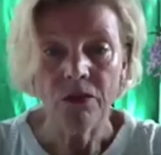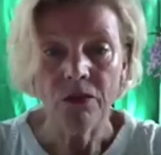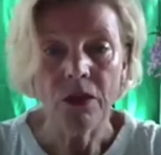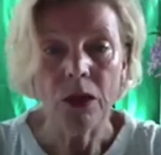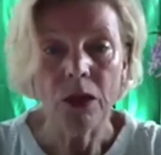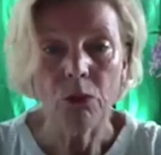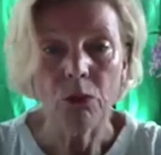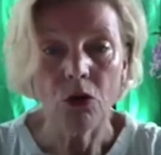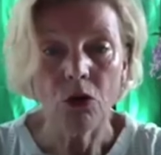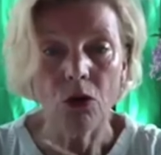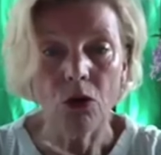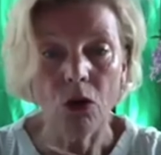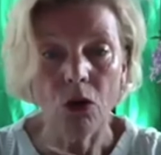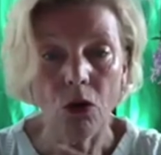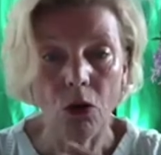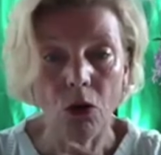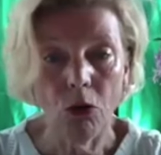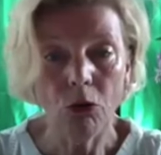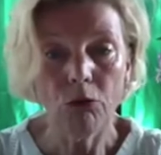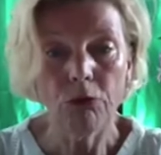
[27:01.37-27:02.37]
they were
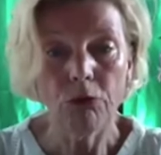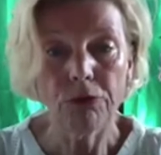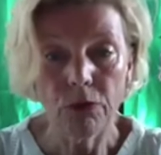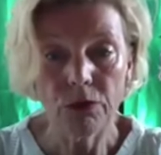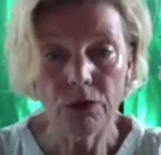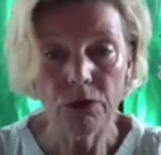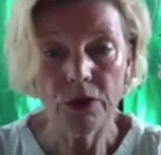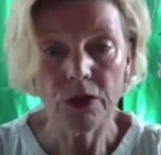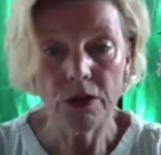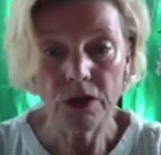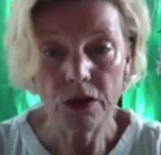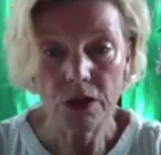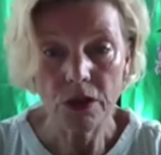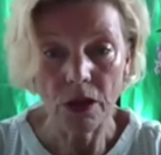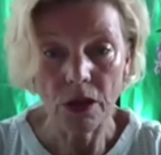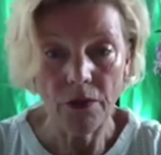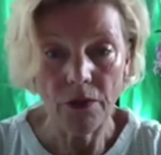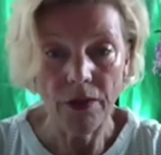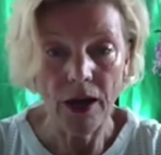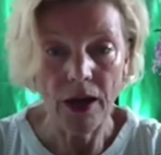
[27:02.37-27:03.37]
all focused
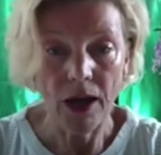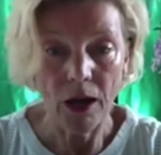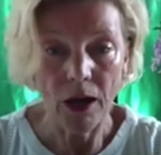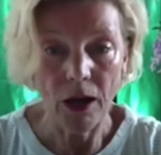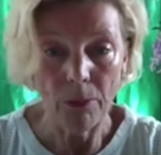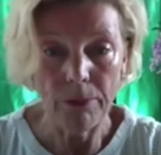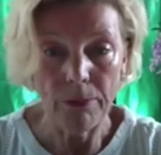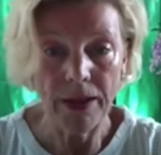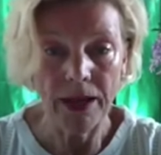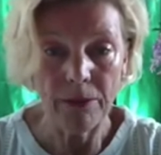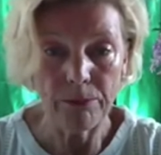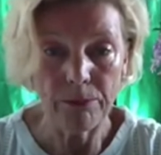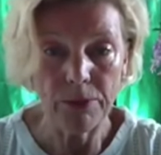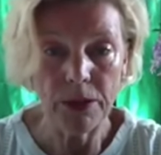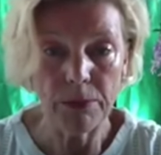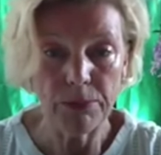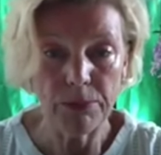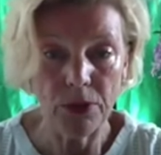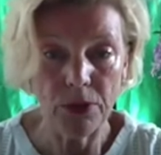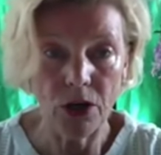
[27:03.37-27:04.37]
on how bad
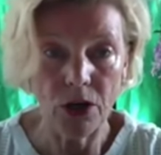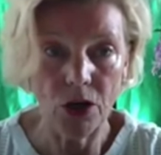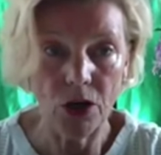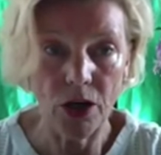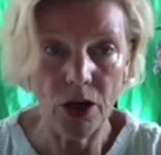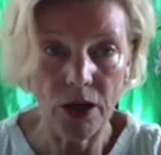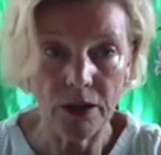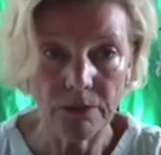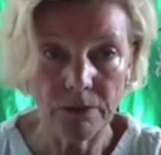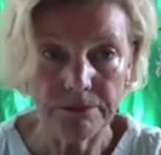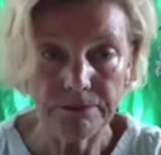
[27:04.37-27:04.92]
people are.